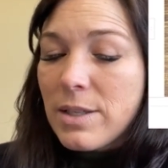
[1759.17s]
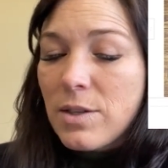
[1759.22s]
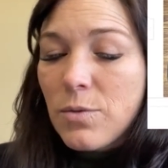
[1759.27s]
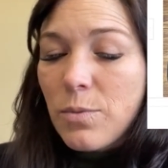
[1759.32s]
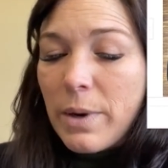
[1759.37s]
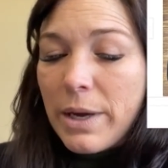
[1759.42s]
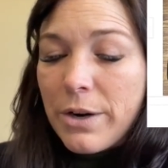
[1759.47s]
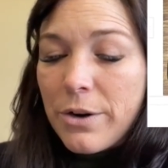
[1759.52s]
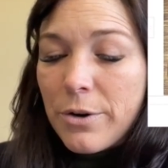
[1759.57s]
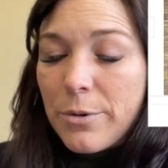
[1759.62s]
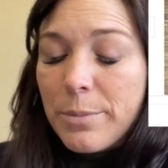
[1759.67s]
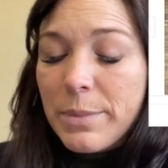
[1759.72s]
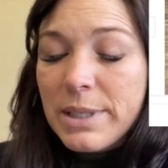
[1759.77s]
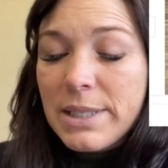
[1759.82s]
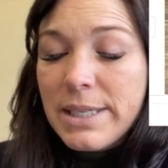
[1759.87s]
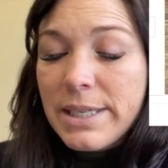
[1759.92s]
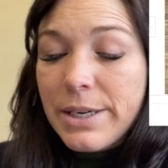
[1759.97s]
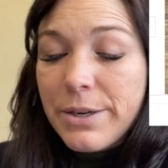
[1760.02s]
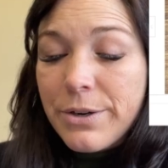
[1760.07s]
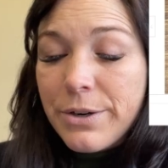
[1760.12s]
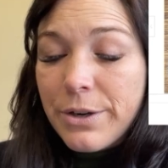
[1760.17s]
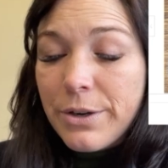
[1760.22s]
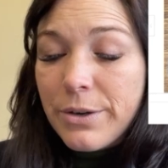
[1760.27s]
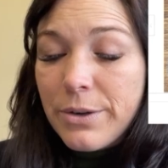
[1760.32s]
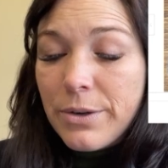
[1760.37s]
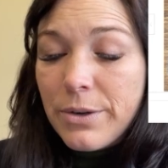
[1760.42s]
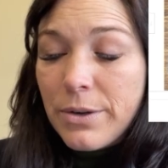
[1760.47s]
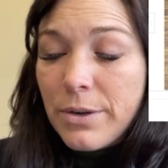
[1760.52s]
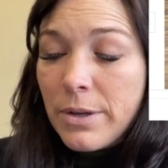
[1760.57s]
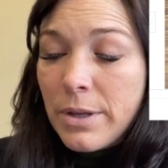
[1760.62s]
Sweater
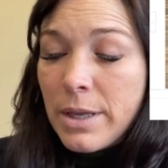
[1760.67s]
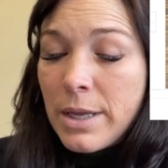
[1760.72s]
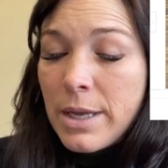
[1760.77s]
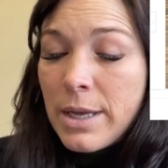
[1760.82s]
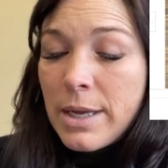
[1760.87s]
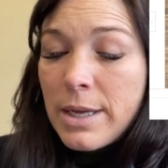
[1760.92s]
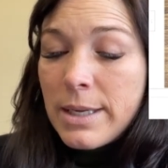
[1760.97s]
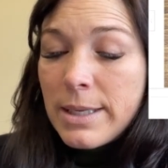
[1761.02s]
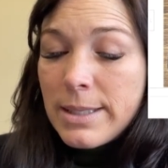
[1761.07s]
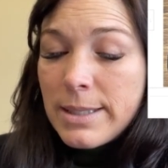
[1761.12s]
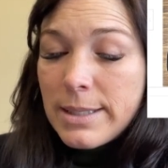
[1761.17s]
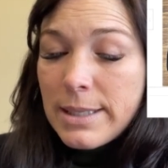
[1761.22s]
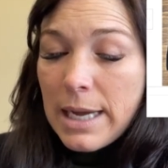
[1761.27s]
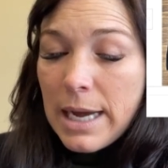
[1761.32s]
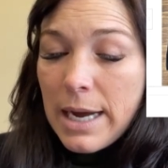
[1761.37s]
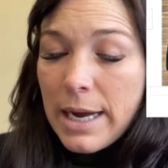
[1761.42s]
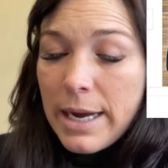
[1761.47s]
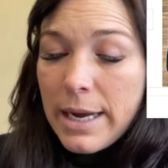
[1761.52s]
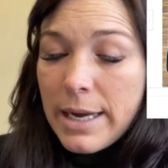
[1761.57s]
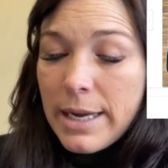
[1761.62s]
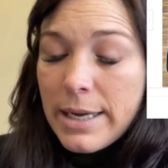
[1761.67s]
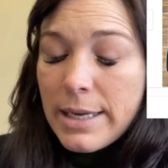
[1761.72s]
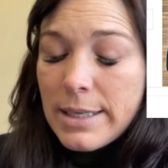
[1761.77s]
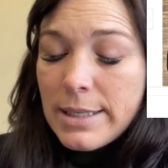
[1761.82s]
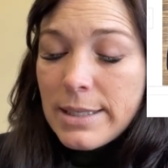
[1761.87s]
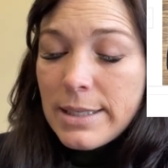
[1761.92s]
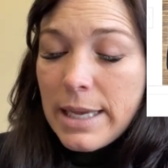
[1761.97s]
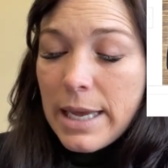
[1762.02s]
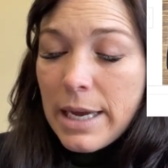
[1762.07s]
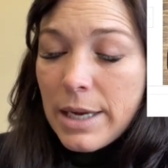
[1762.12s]
Material
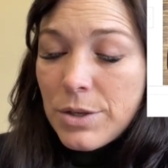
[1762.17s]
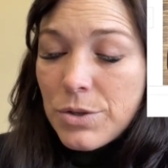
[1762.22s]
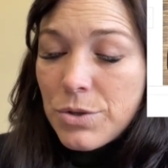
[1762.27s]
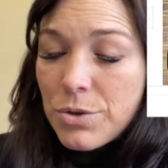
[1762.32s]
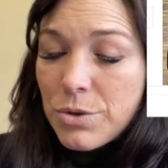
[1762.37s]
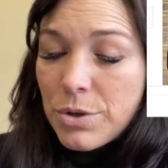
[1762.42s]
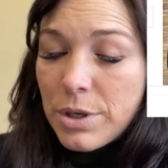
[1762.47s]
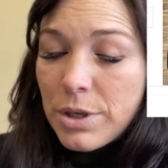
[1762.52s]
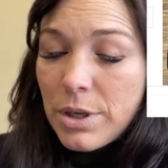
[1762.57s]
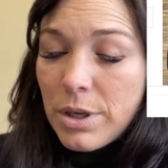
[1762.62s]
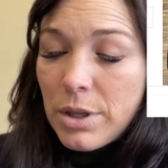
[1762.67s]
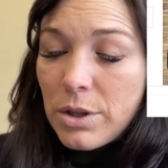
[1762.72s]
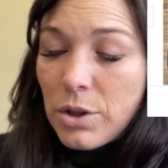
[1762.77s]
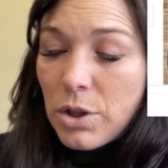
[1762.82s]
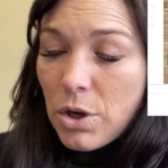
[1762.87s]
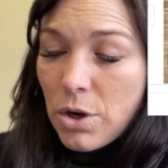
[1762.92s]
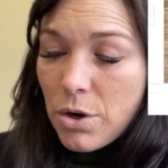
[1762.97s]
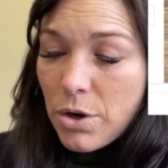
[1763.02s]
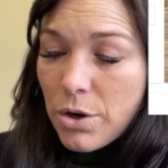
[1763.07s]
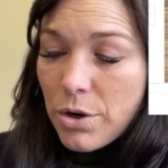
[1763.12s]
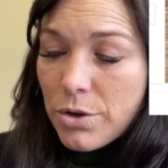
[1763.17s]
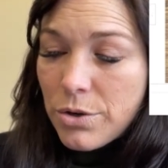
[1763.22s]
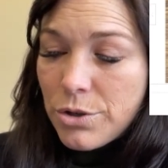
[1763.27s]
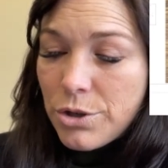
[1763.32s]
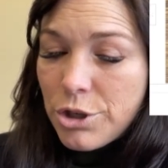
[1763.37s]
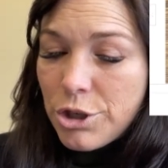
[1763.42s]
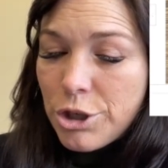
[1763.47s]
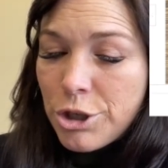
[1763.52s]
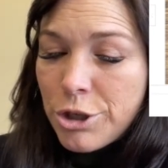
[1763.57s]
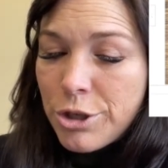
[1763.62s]
Size Extra
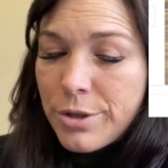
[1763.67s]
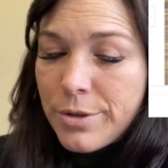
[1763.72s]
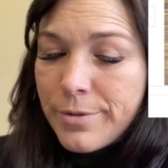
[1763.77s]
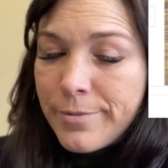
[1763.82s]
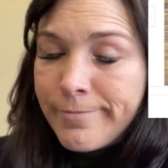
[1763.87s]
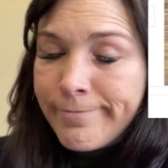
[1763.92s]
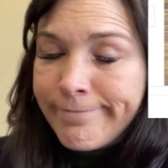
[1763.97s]
Large.